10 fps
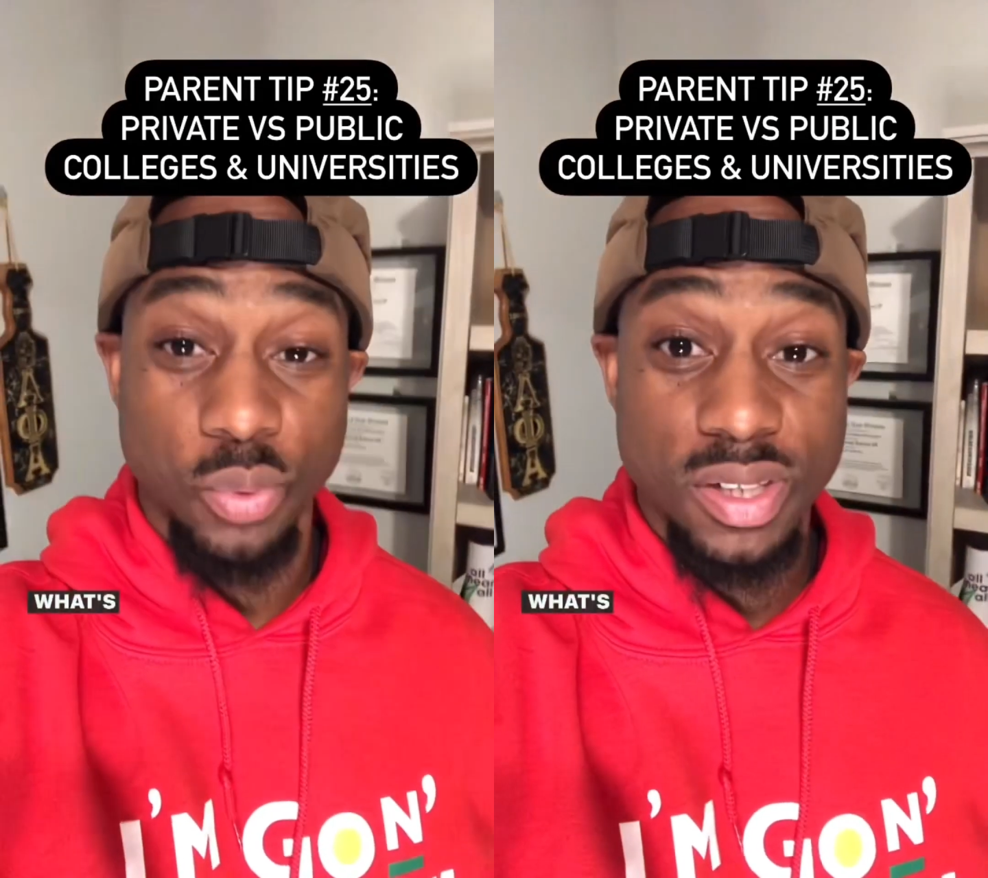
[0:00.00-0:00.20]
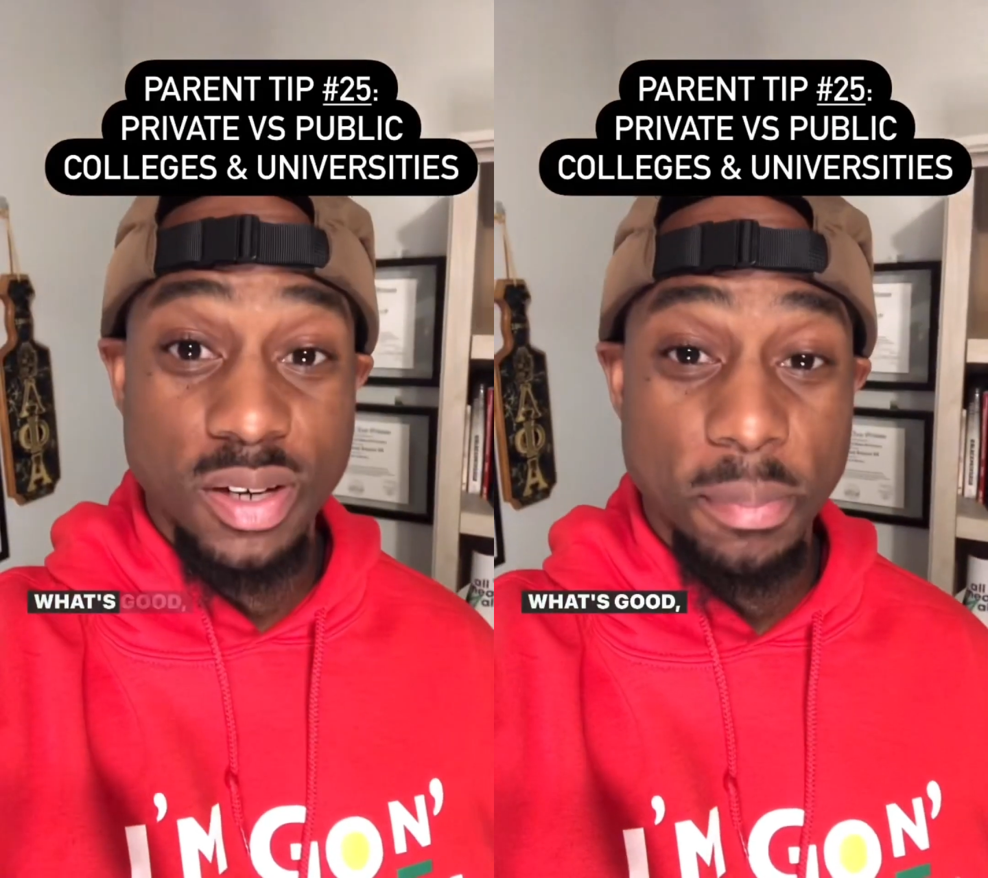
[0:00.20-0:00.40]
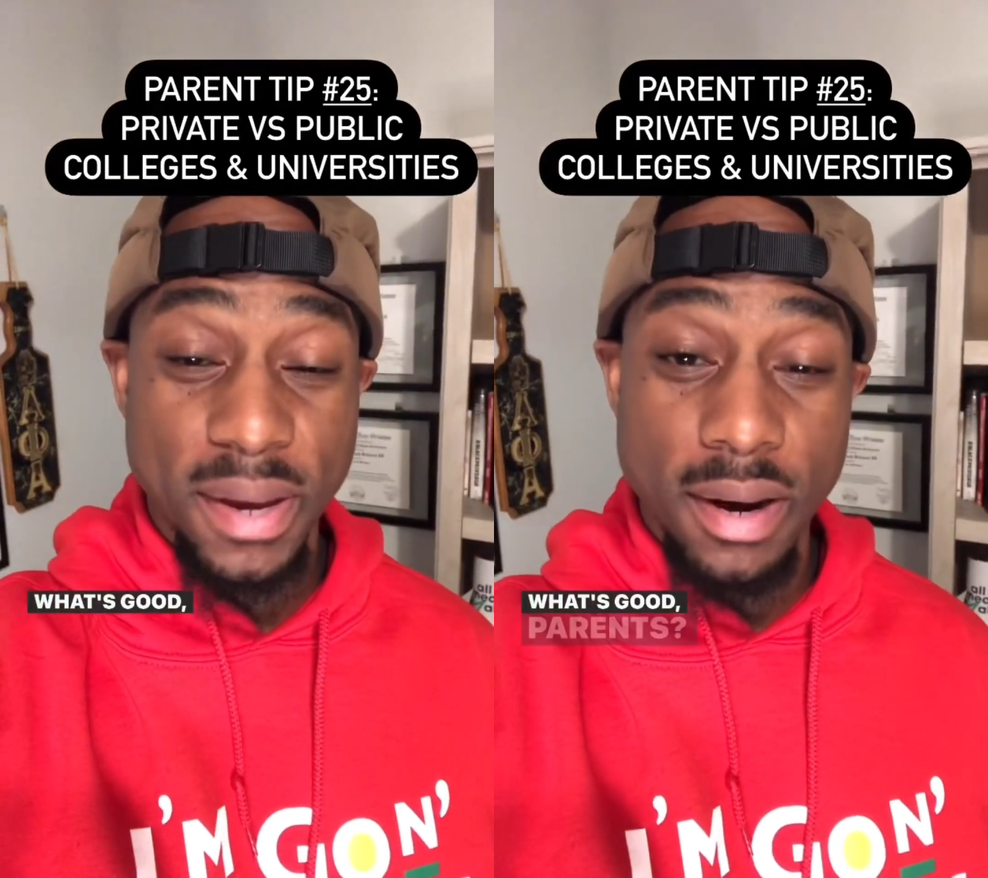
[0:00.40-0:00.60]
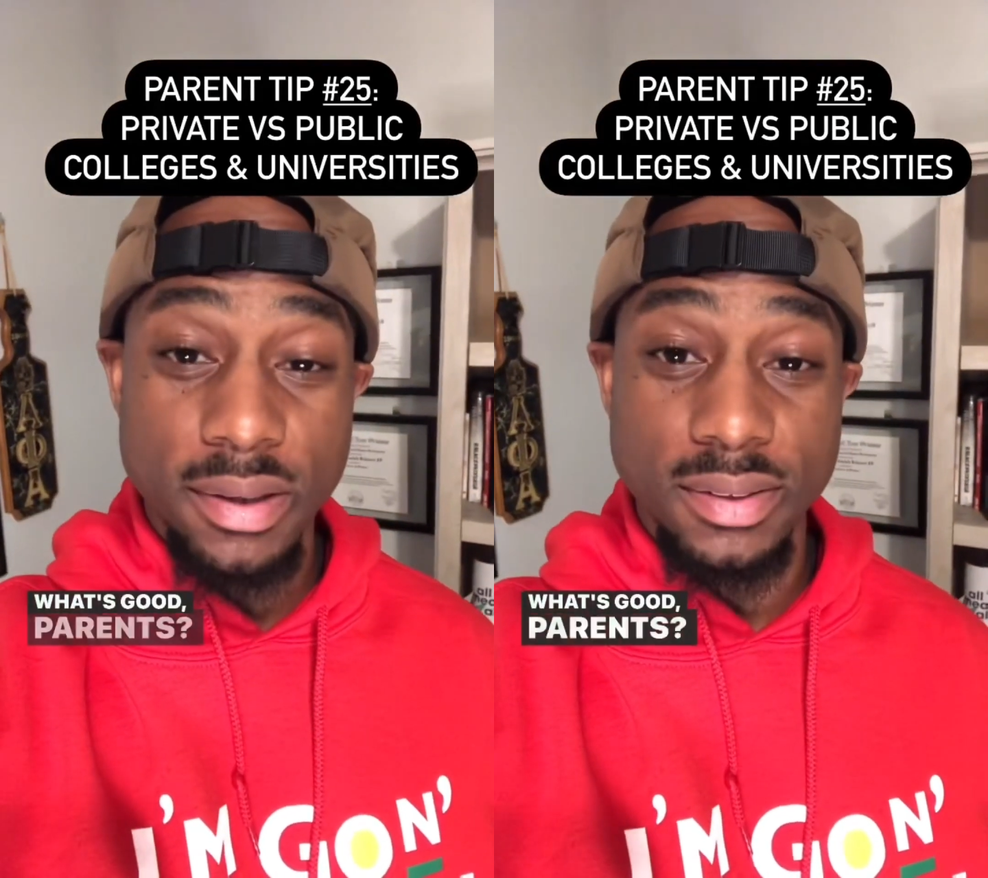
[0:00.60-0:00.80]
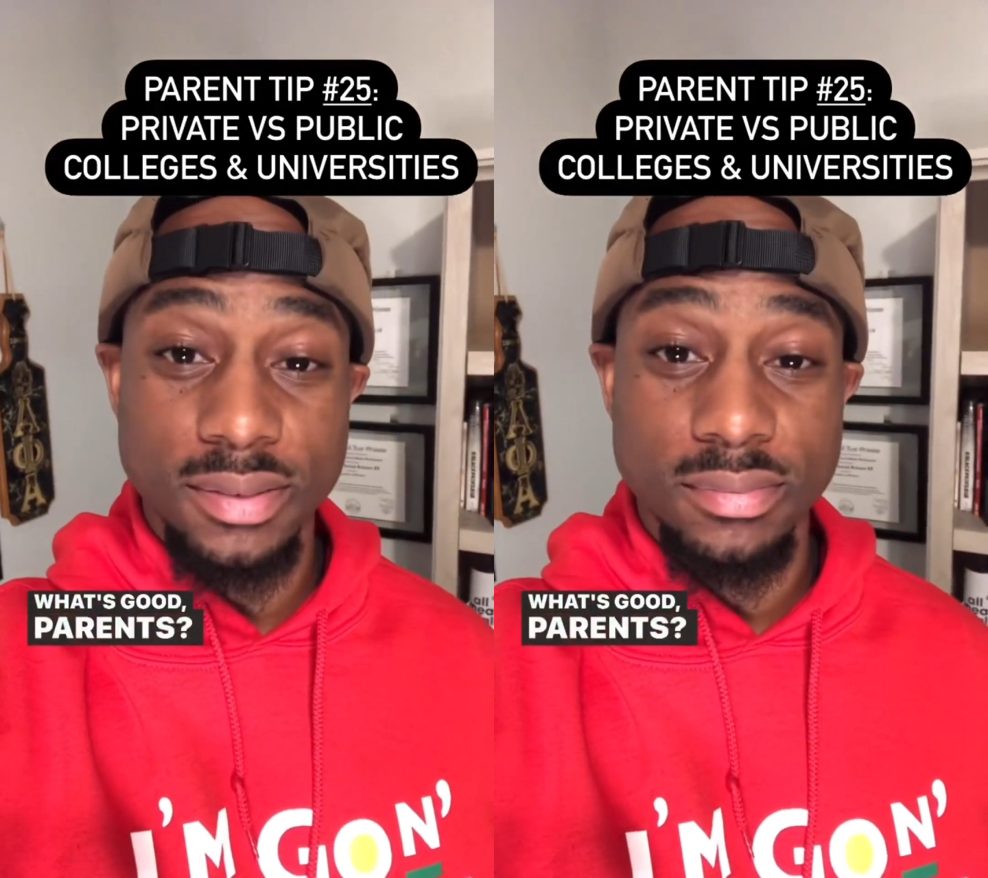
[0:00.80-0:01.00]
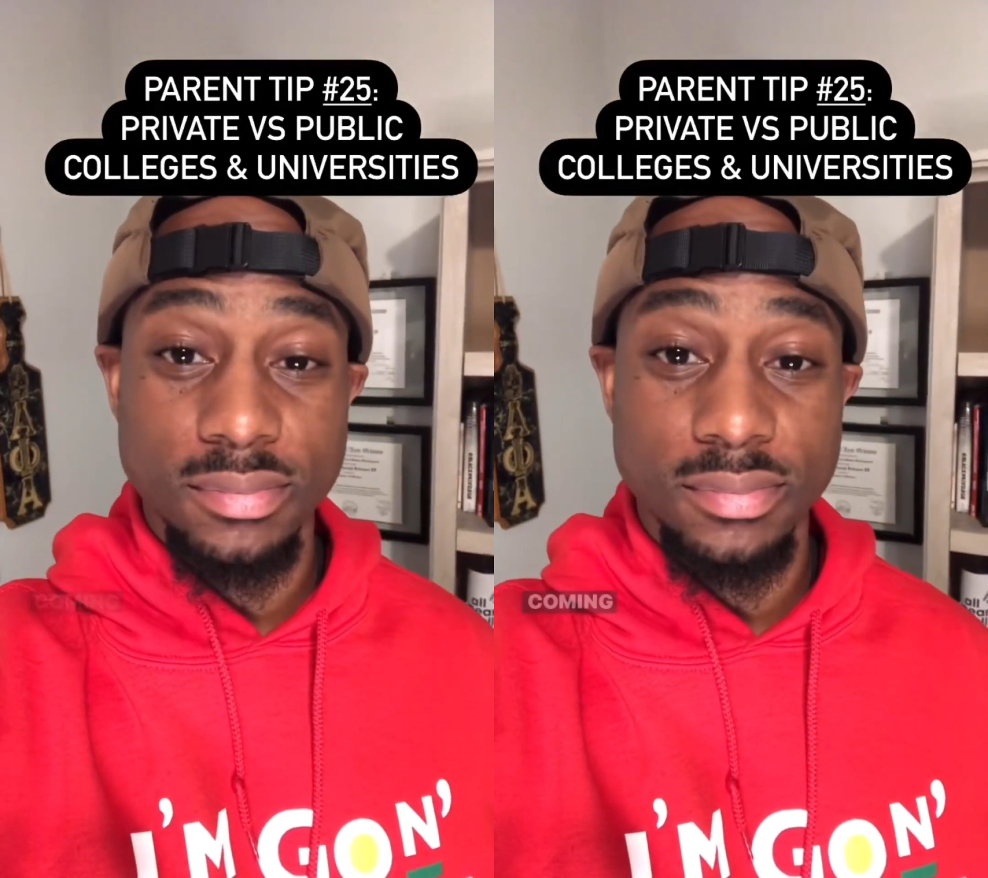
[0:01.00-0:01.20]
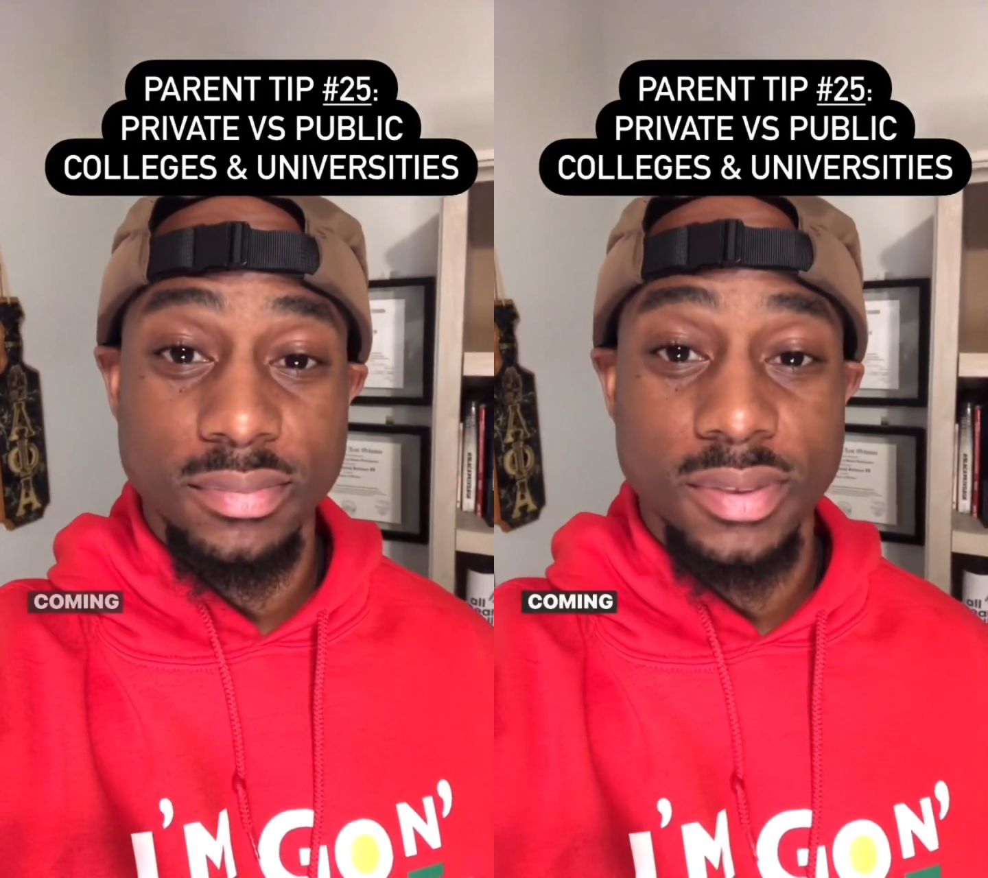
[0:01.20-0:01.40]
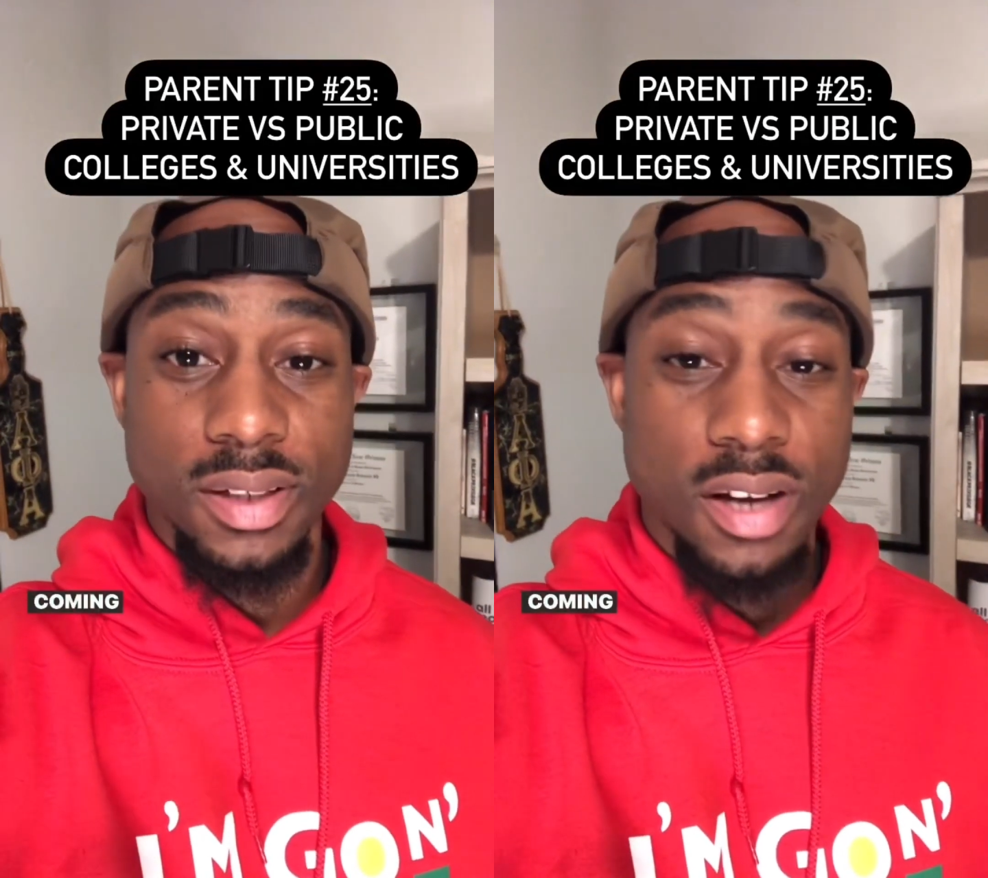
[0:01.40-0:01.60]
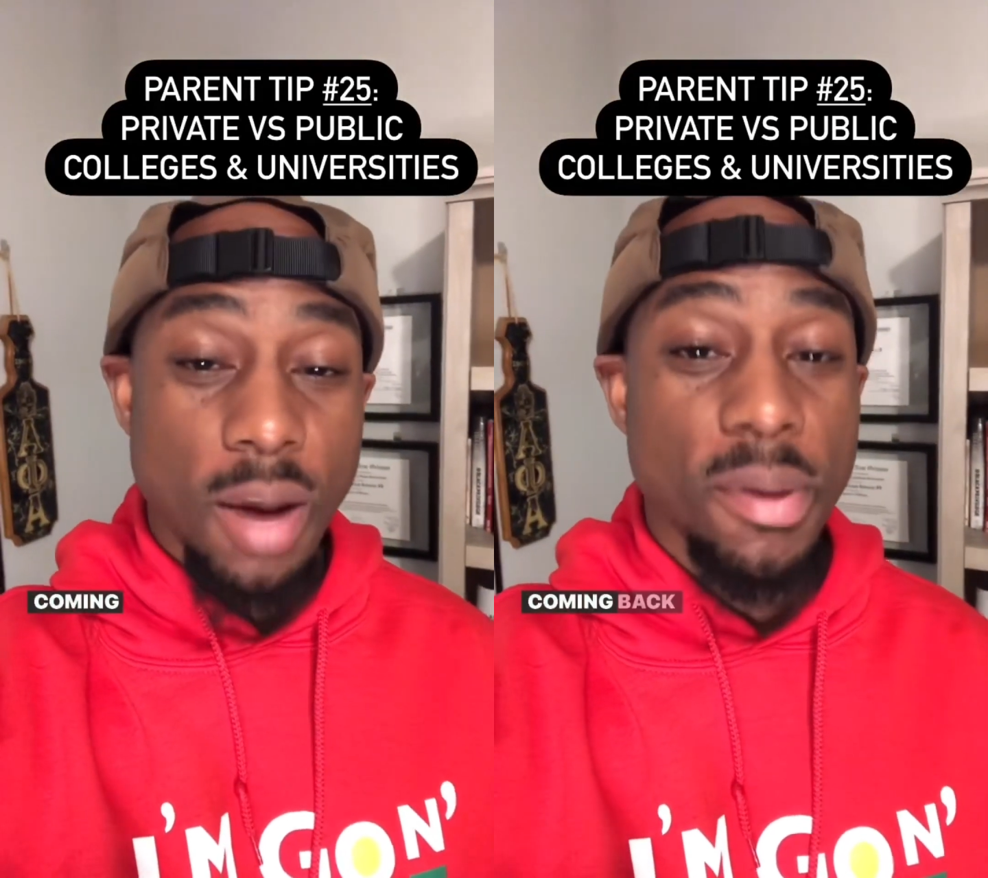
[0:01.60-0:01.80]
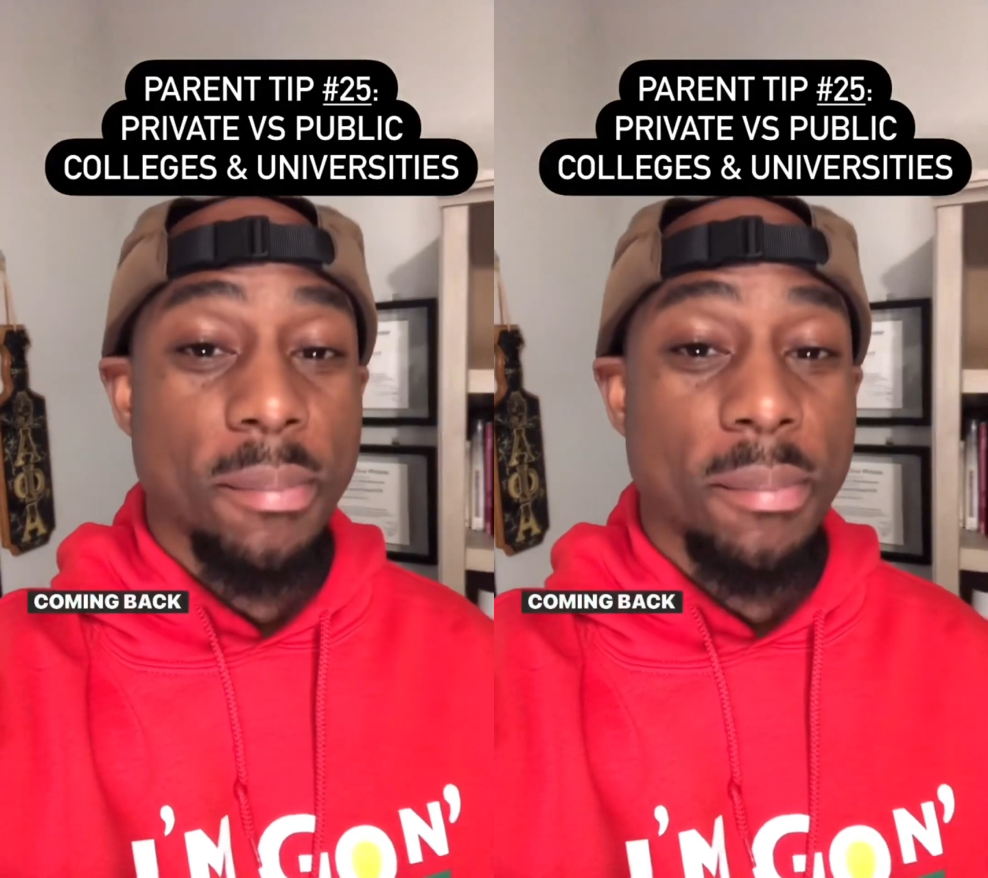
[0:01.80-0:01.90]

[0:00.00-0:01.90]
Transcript: good parents coming